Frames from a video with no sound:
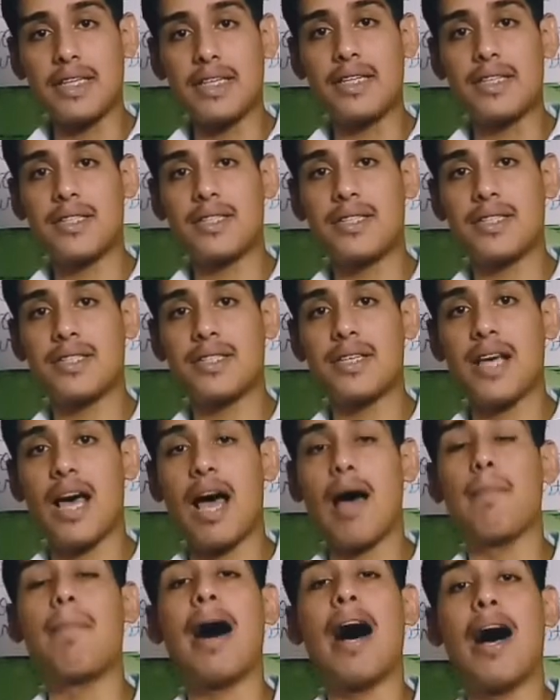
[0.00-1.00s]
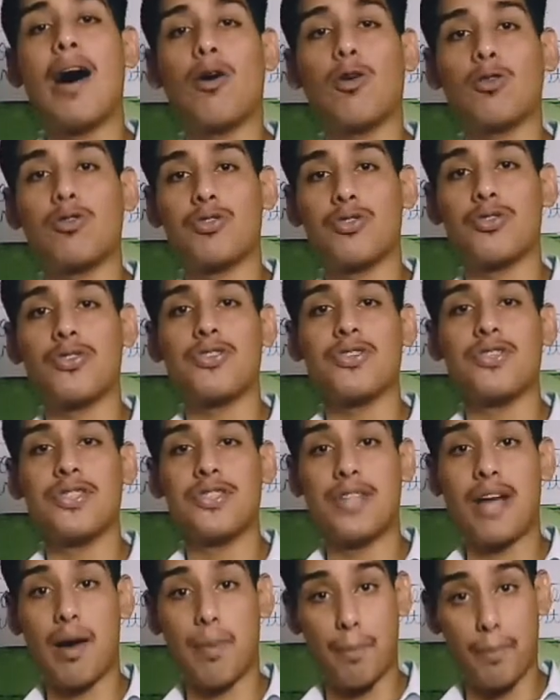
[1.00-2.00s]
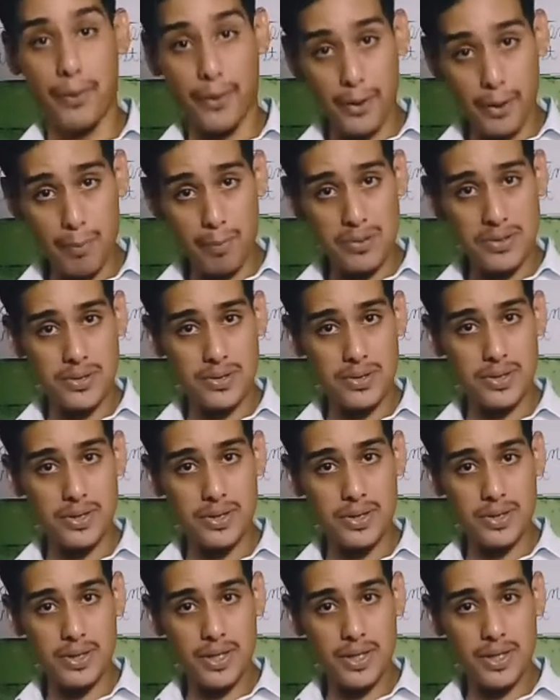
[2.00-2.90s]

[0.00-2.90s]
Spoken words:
is about the verbs,